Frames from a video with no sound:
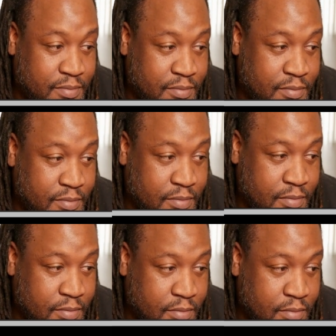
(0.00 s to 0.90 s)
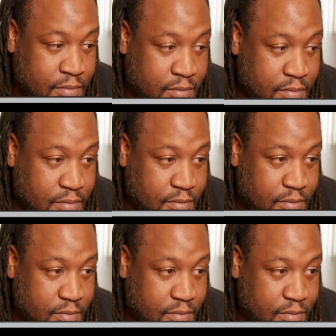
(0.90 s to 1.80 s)

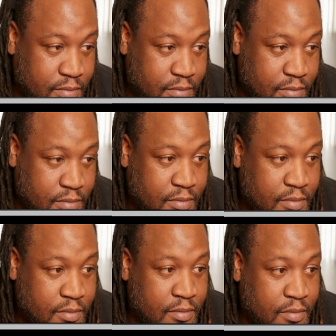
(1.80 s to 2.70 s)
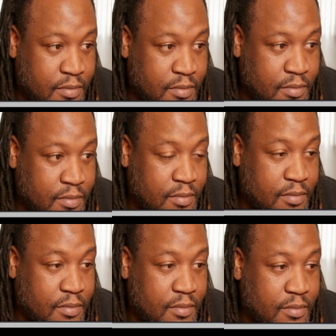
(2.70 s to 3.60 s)

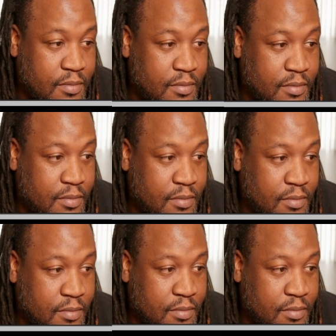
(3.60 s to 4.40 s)
[no speech]